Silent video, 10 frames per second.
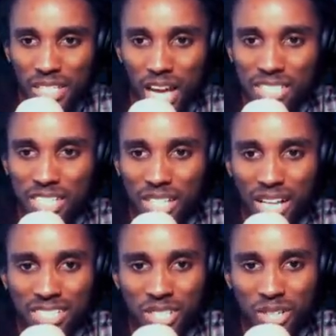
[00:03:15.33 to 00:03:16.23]
Yo, chill,
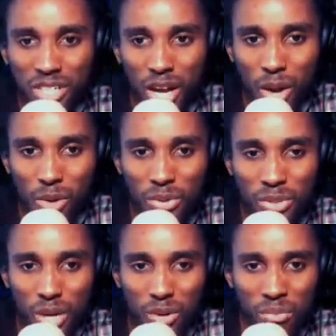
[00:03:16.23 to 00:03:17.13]
I chill, yo, I
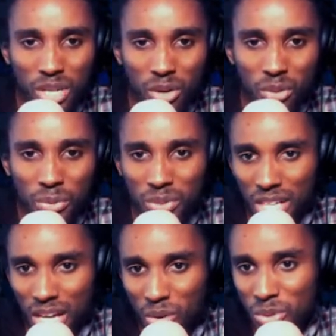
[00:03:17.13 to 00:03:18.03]
rebuke, I rebuke, I rebuke,
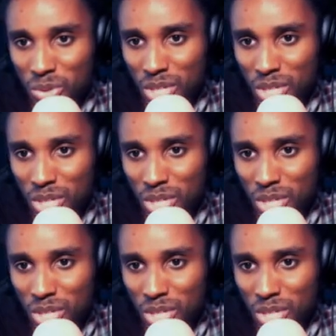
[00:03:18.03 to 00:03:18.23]
I rebuke, I